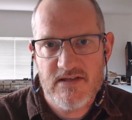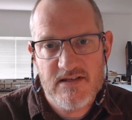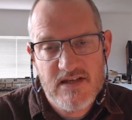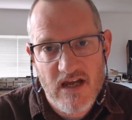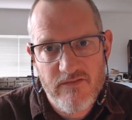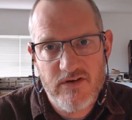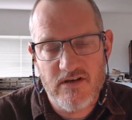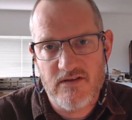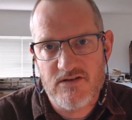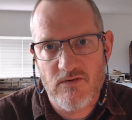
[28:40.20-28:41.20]

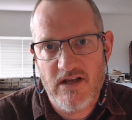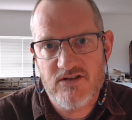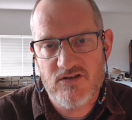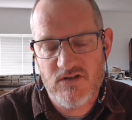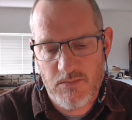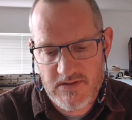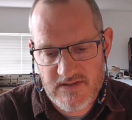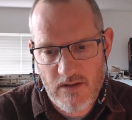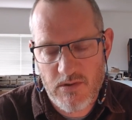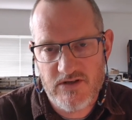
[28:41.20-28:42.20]
covenant, this relationship
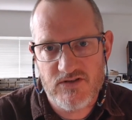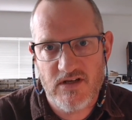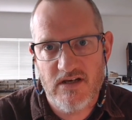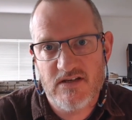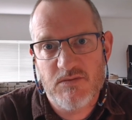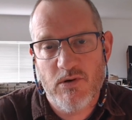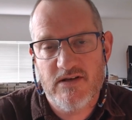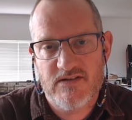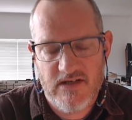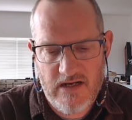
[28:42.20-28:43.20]
established and
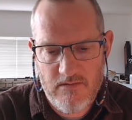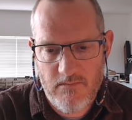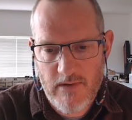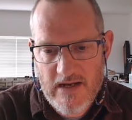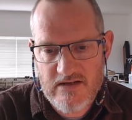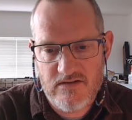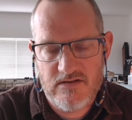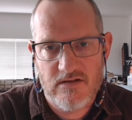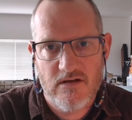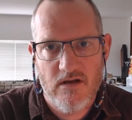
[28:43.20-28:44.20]
expressed and
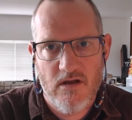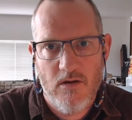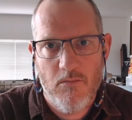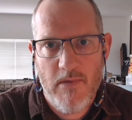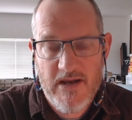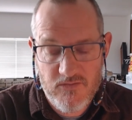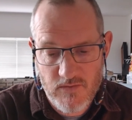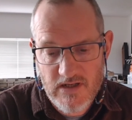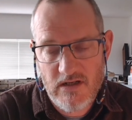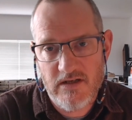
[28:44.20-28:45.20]
made
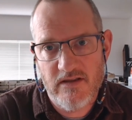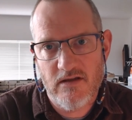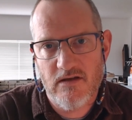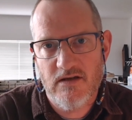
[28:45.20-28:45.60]
real in the